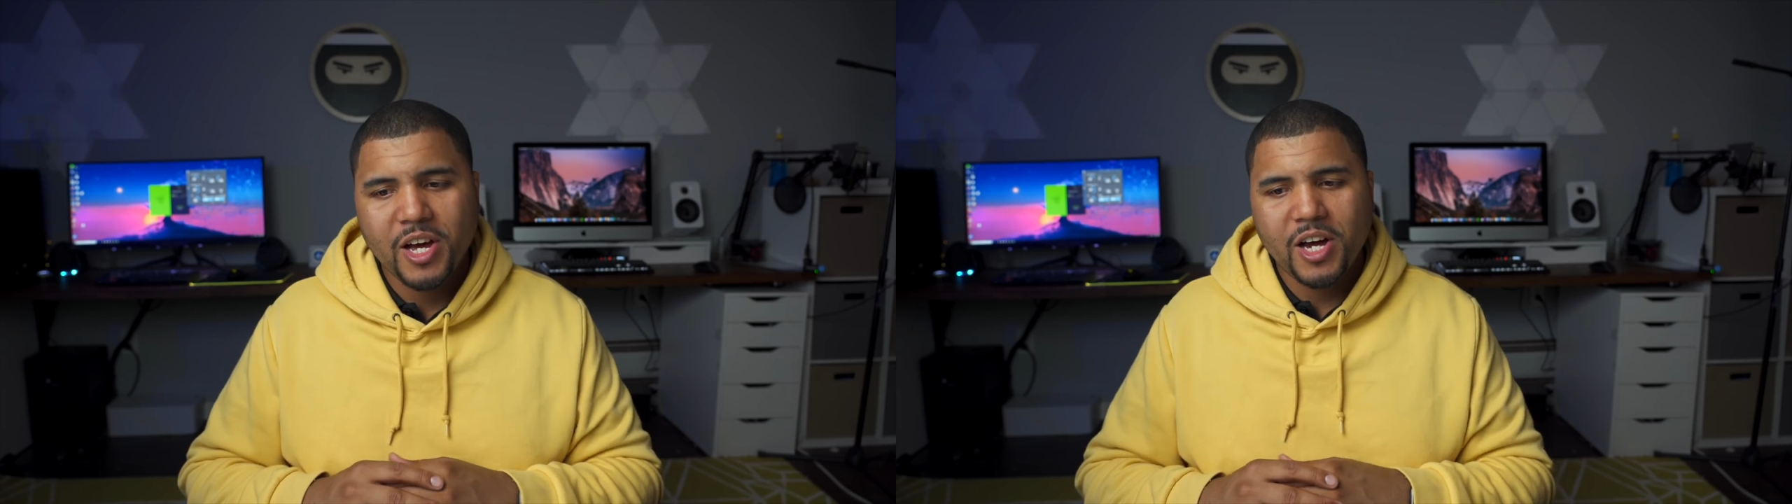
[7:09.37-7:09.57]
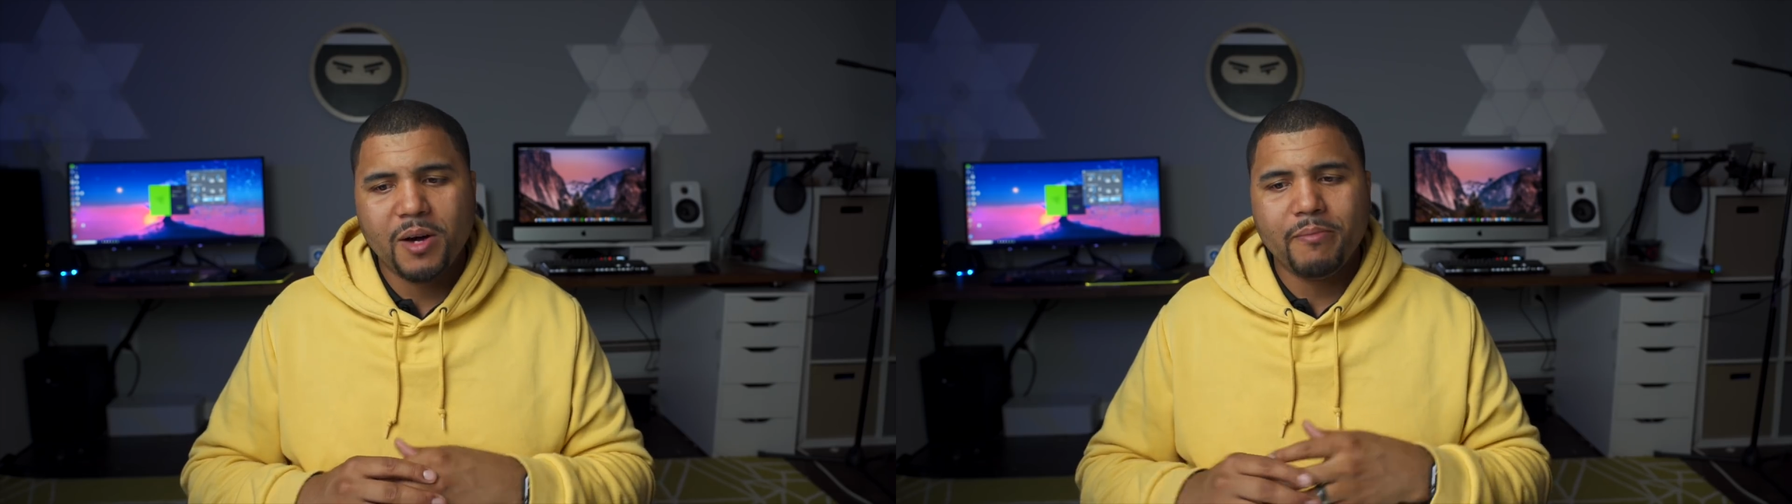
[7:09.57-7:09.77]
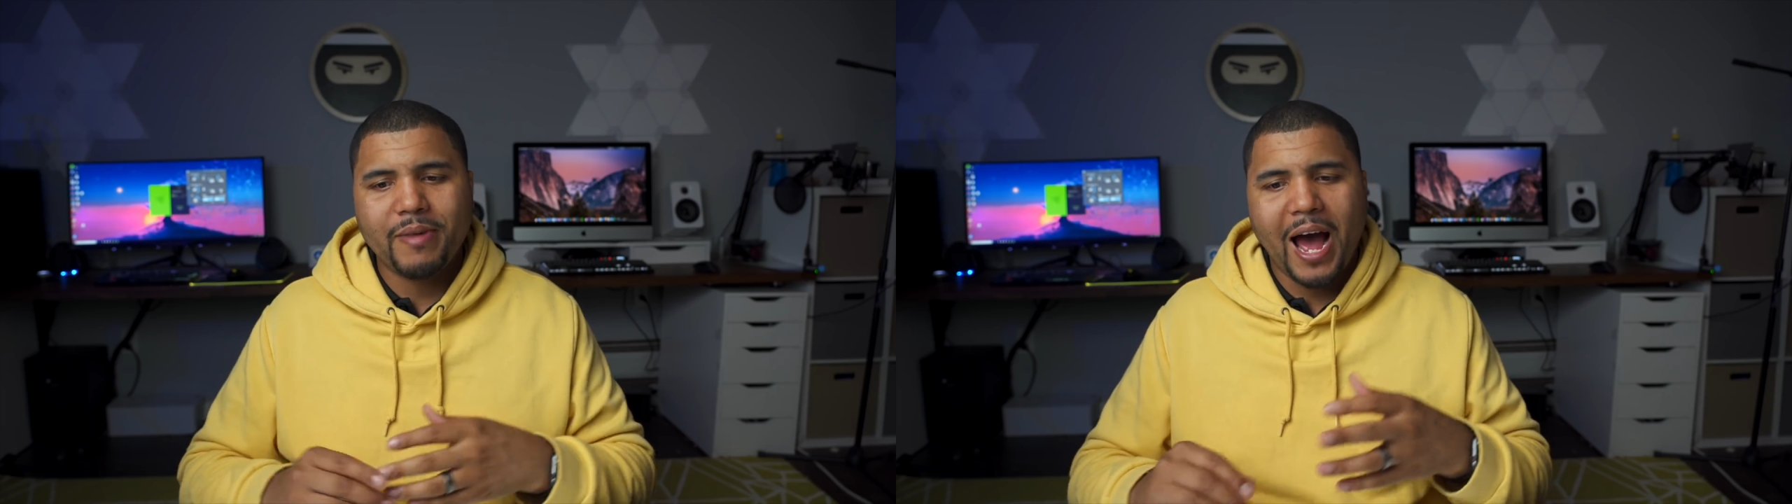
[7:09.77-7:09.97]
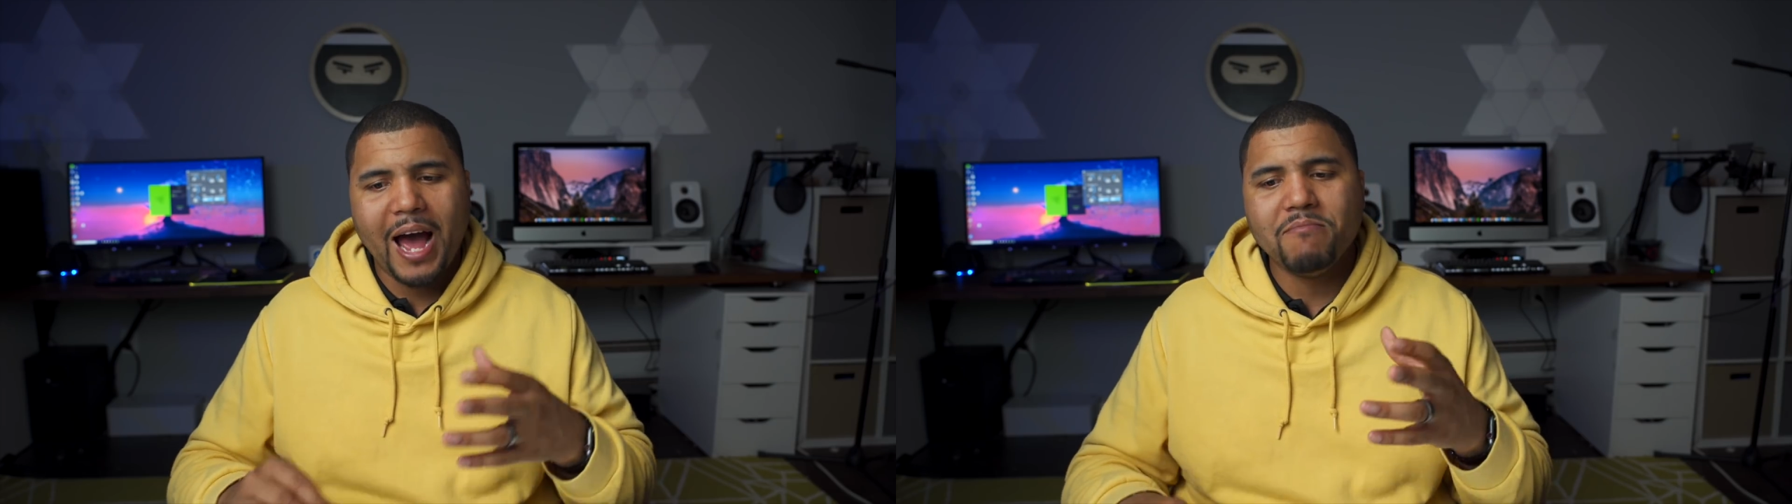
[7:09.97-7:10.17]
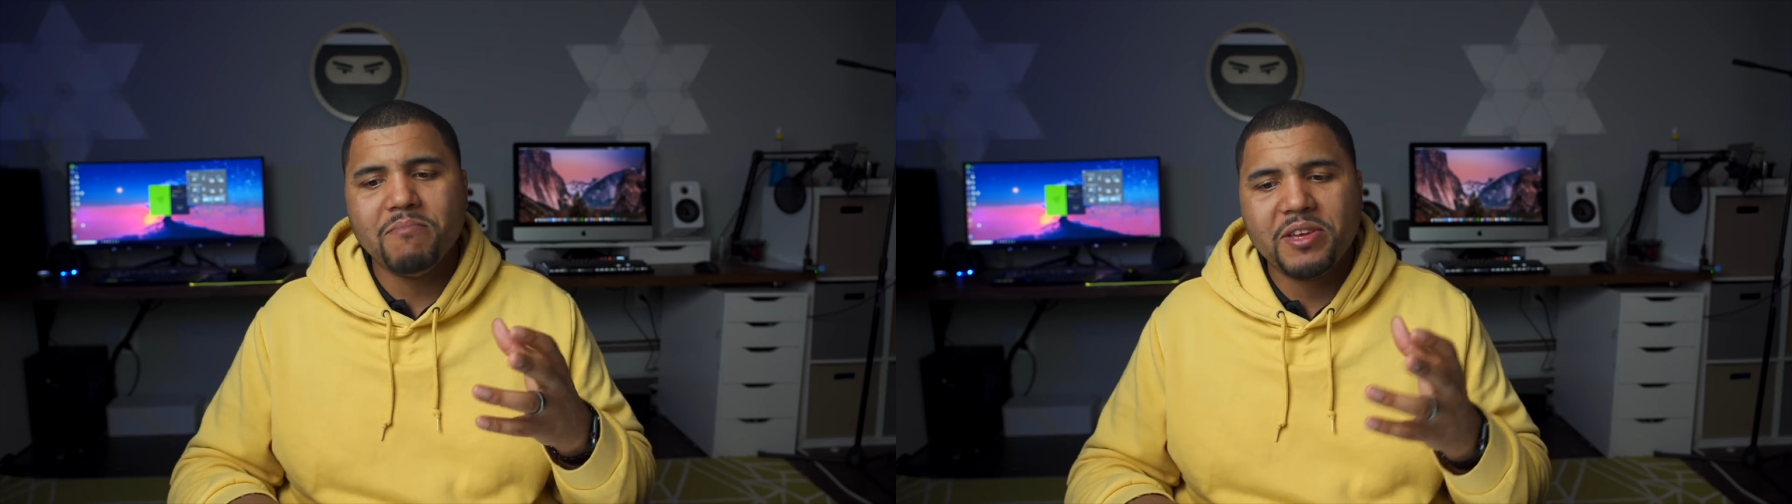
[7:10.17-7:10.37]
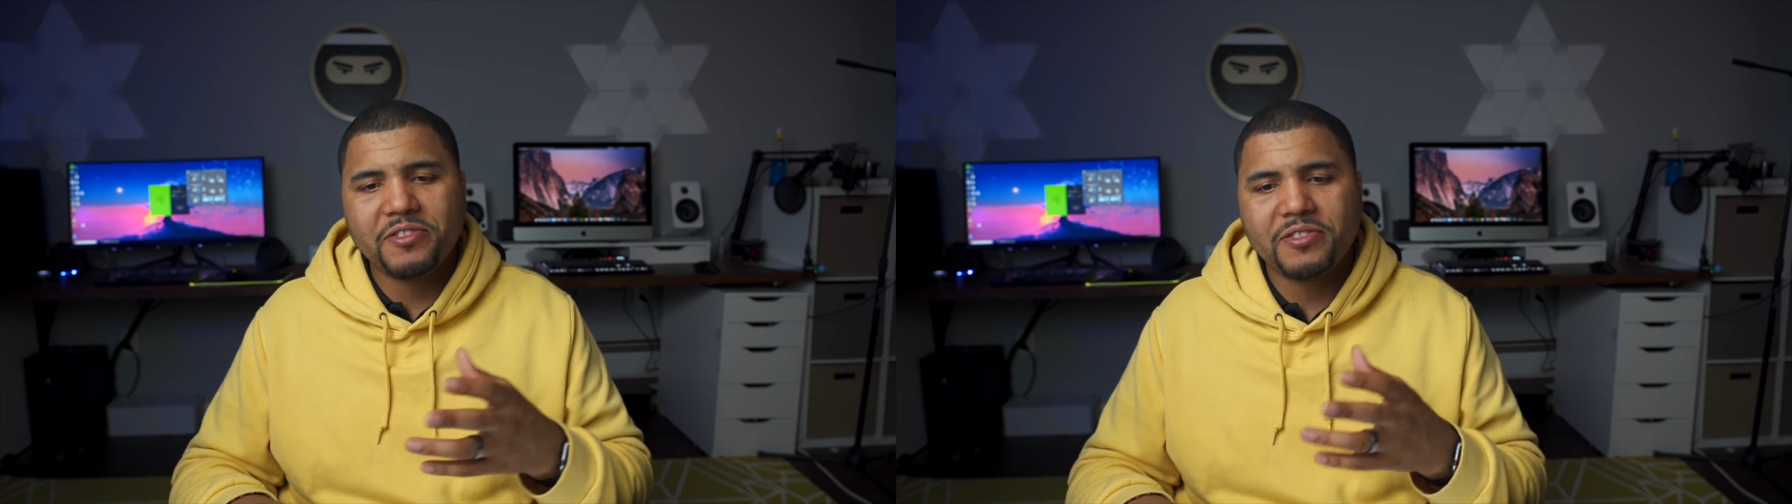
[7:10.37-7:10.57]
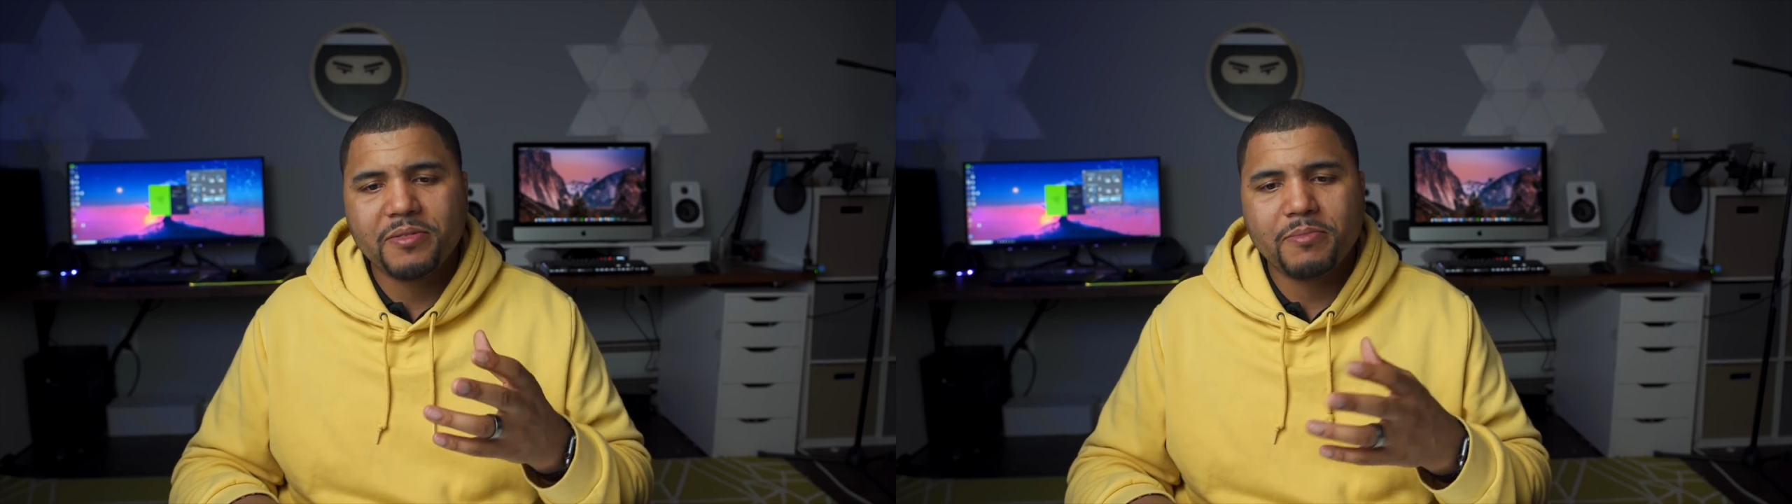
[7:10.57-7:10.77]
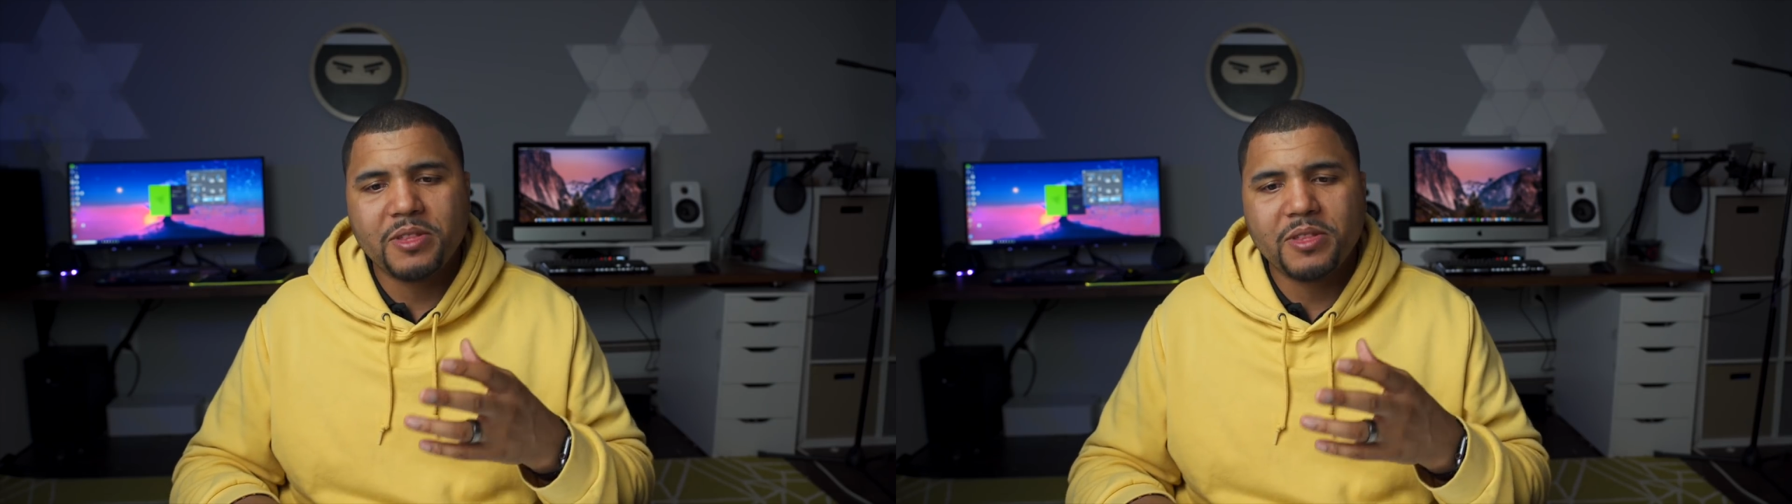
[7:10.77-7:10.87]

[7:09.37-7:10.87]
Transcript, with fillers: um, I miss